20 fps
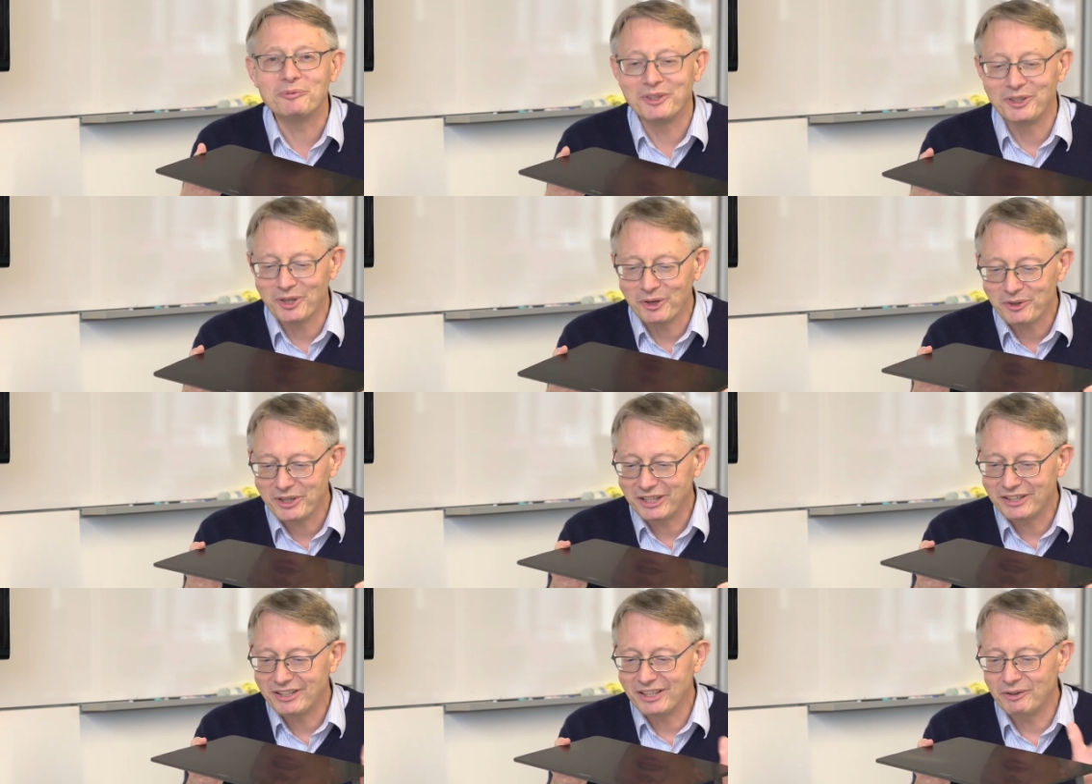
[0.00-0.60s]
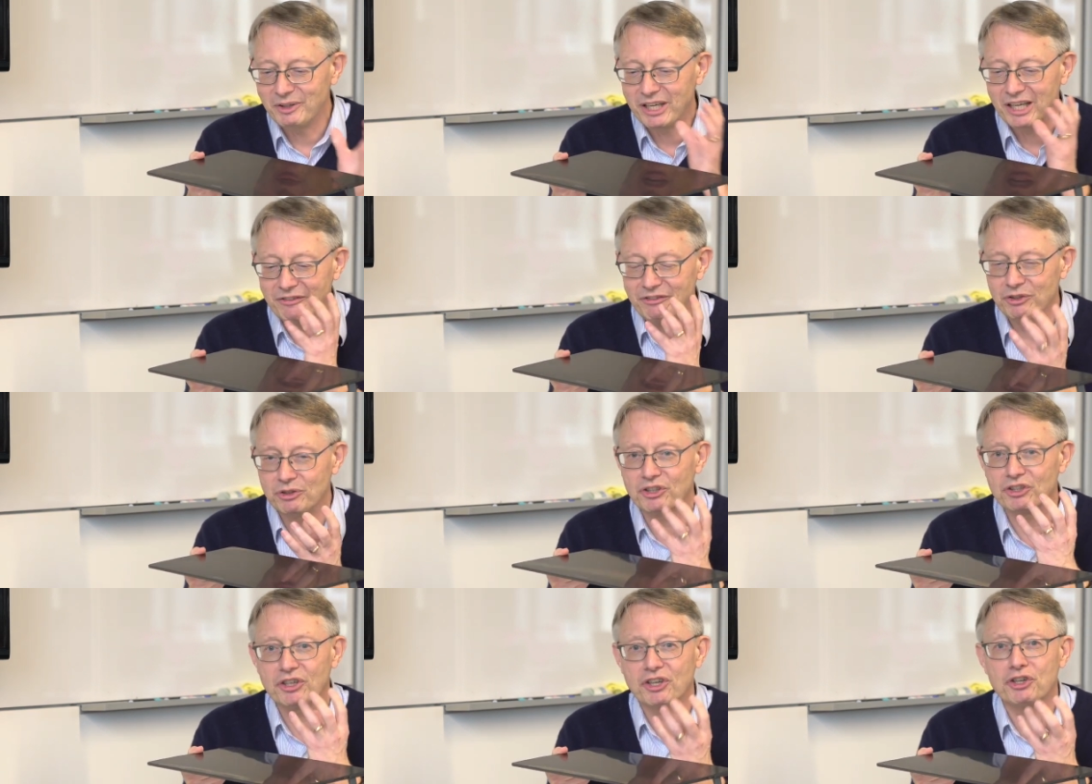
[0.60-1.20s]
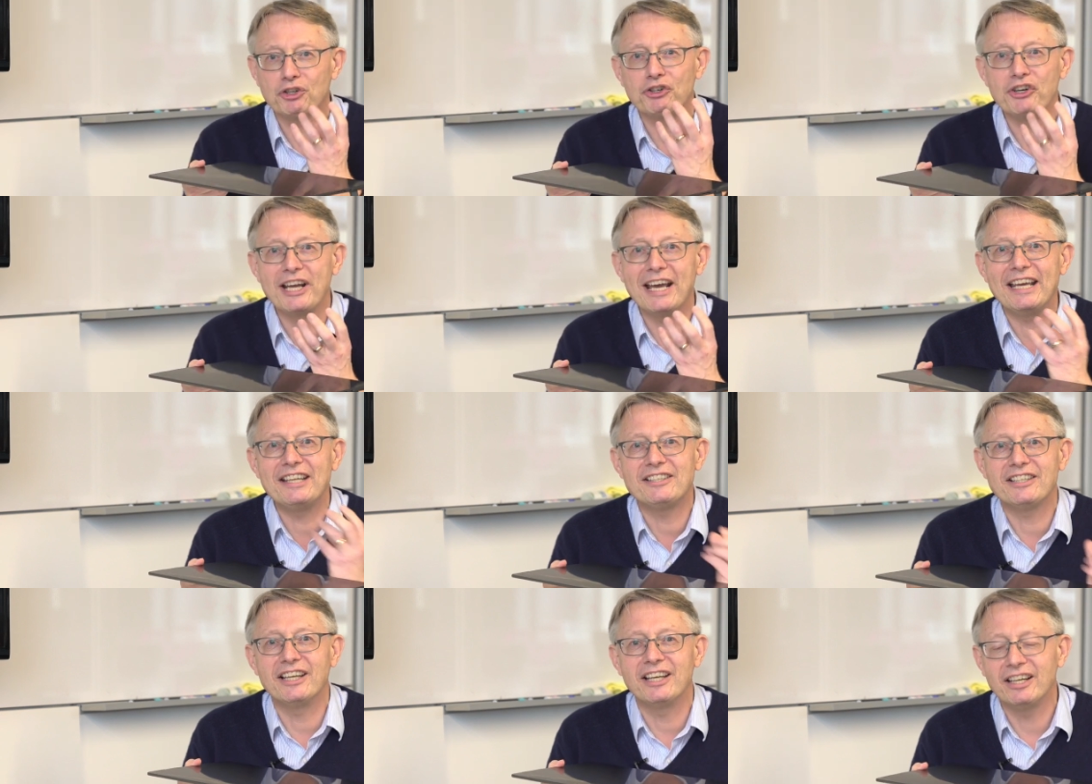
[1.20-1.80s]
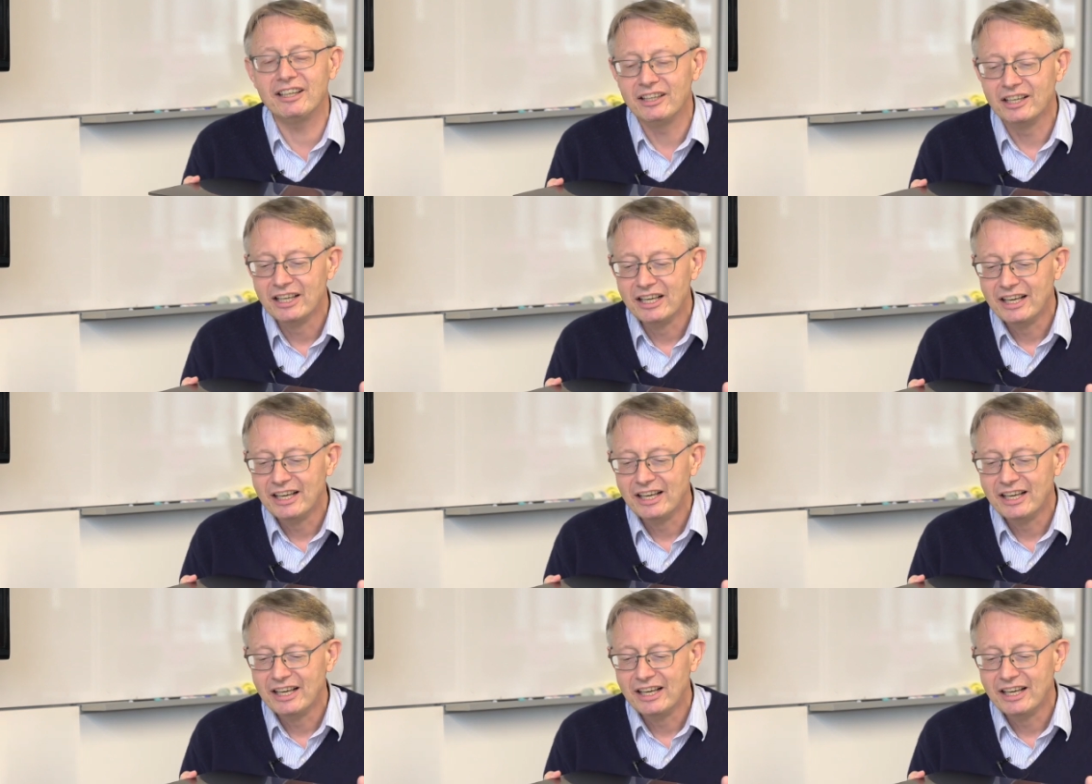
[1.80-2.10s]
You know, it, if you're creating,